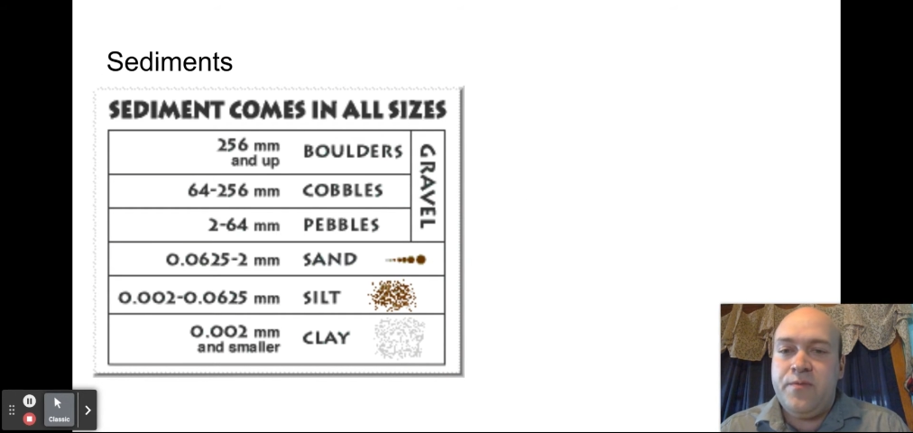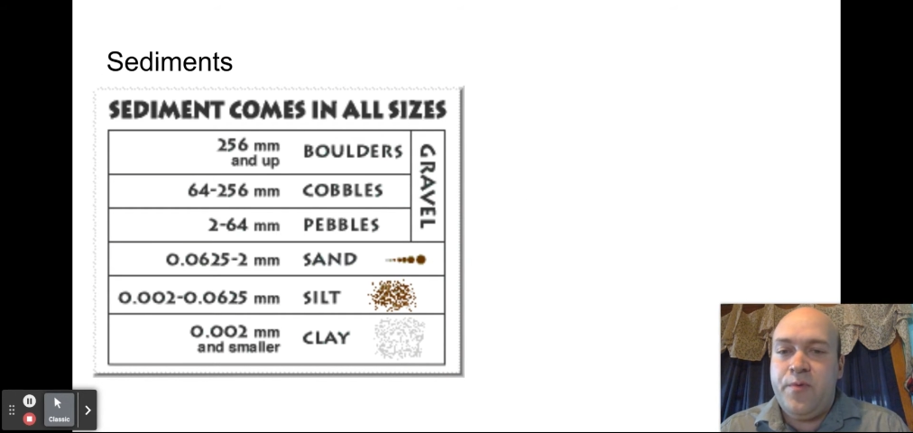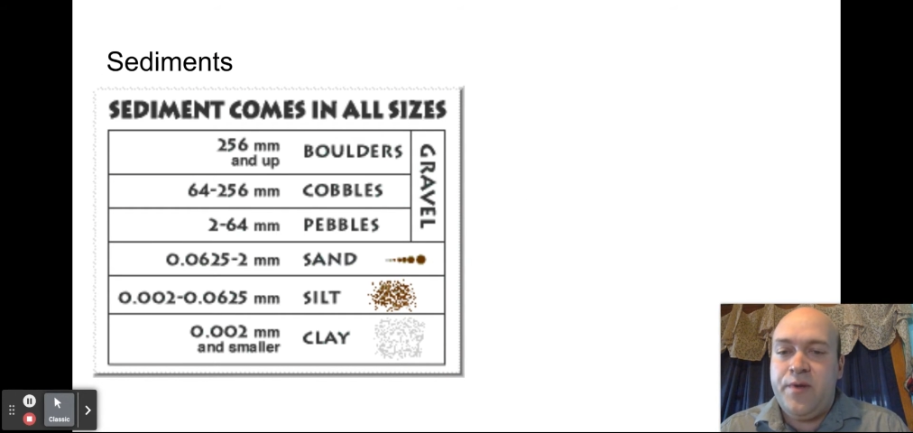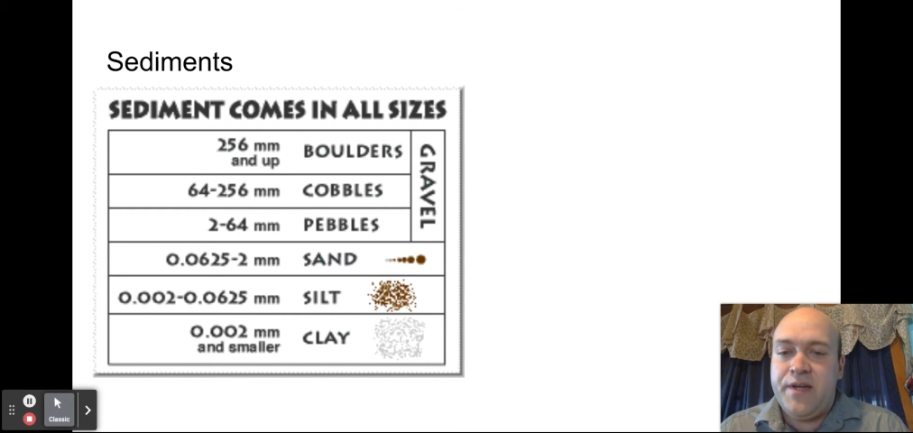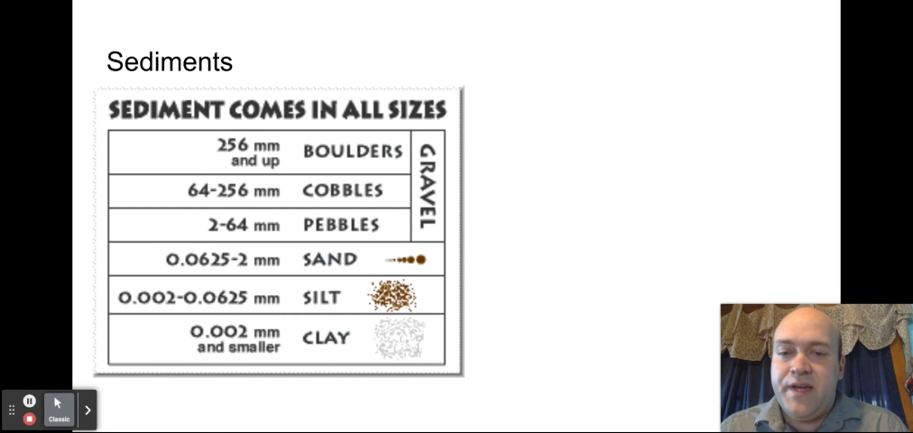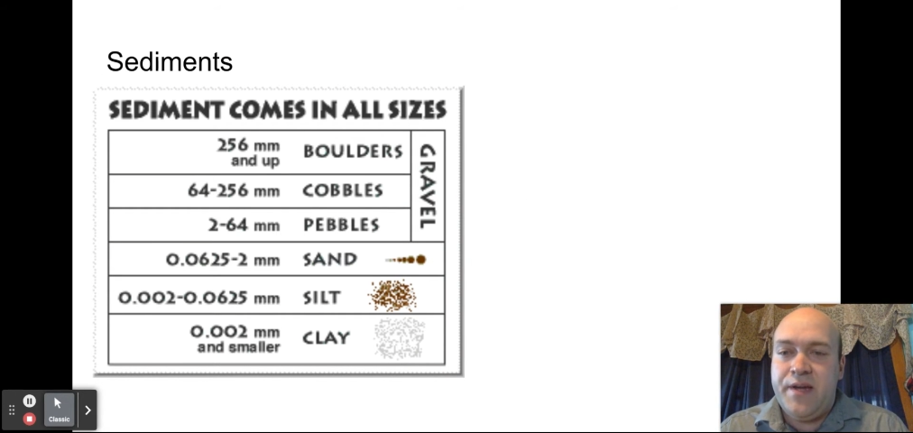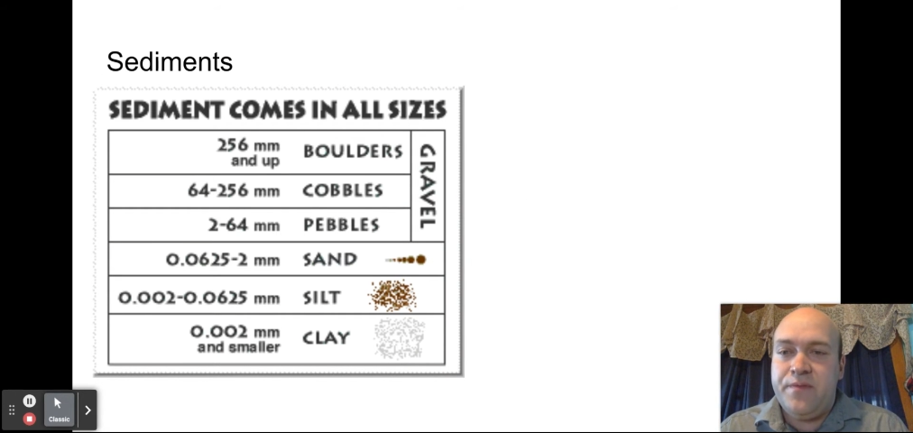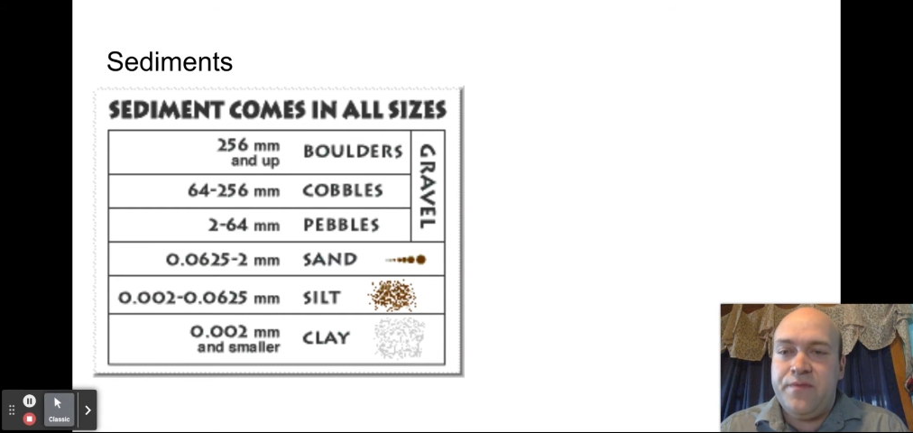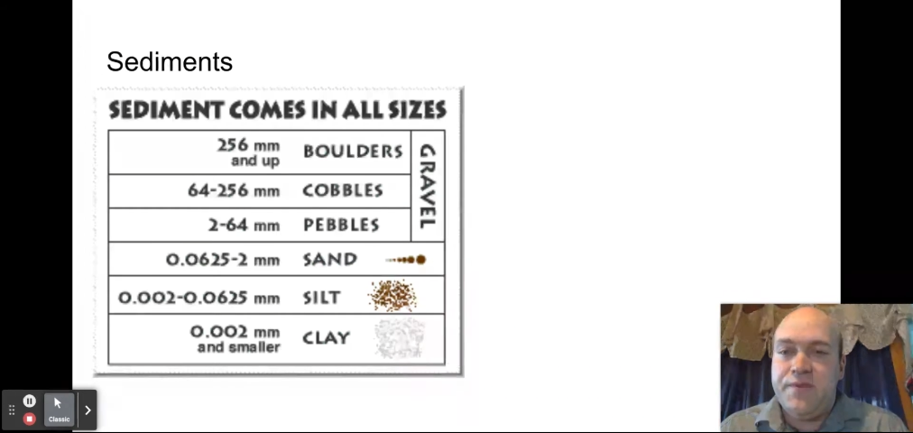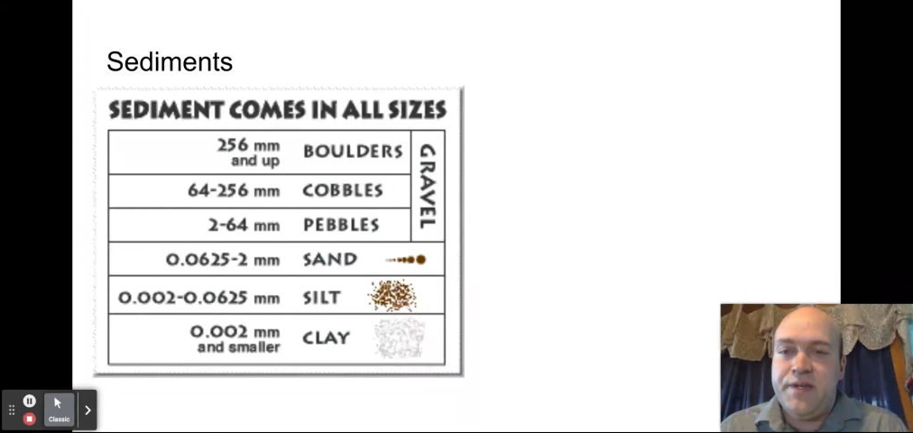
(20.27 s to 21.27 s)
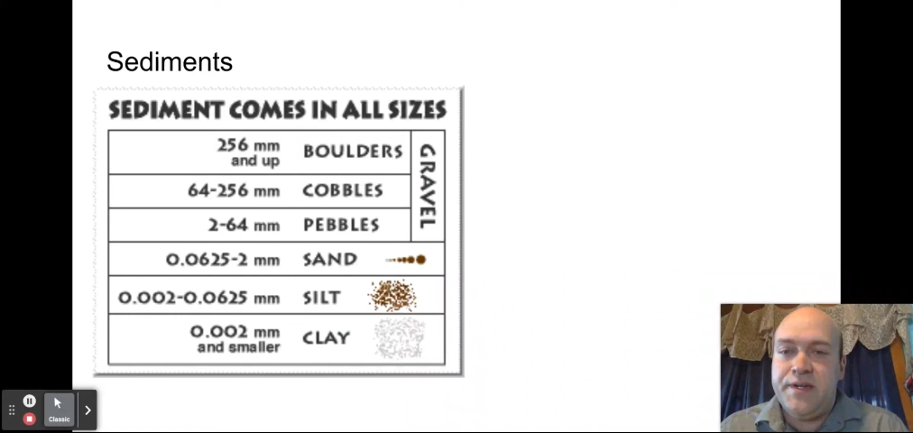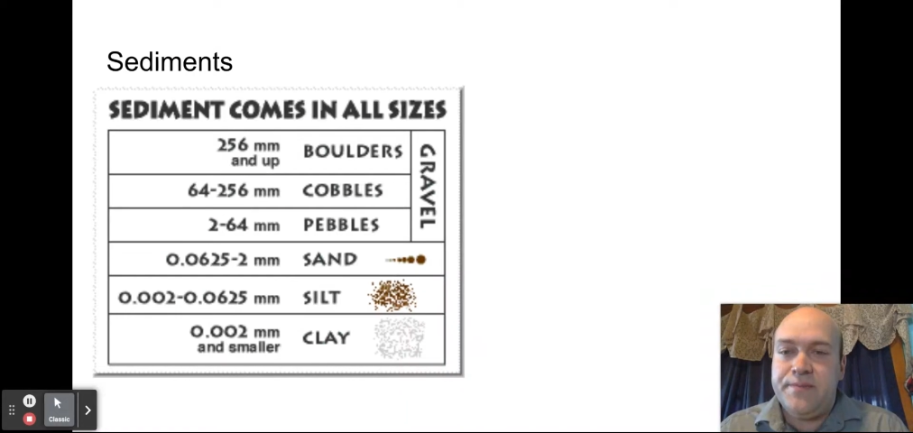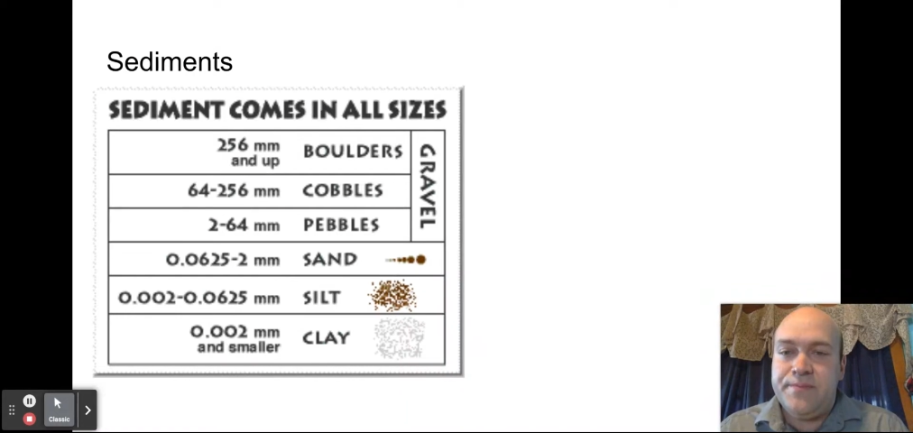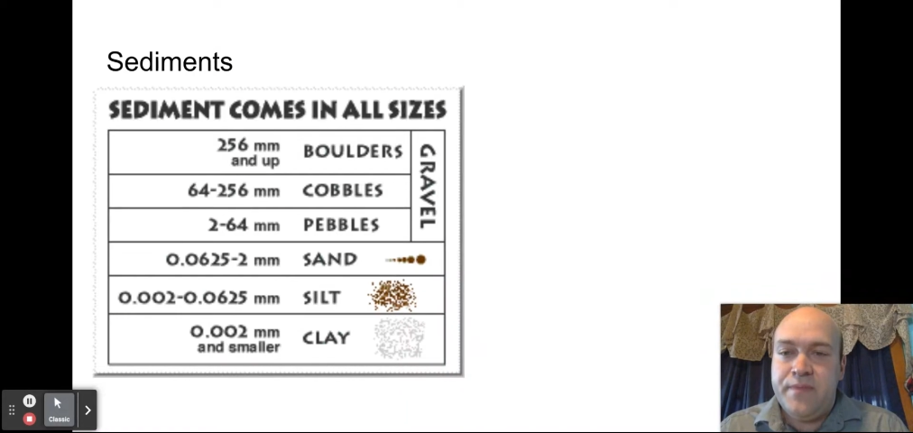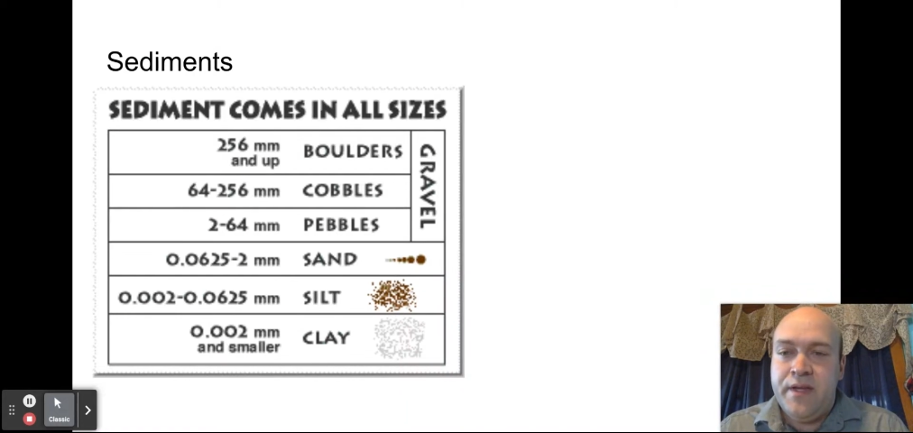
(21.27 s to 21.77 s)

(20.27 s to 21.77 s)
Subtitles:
we want to kind of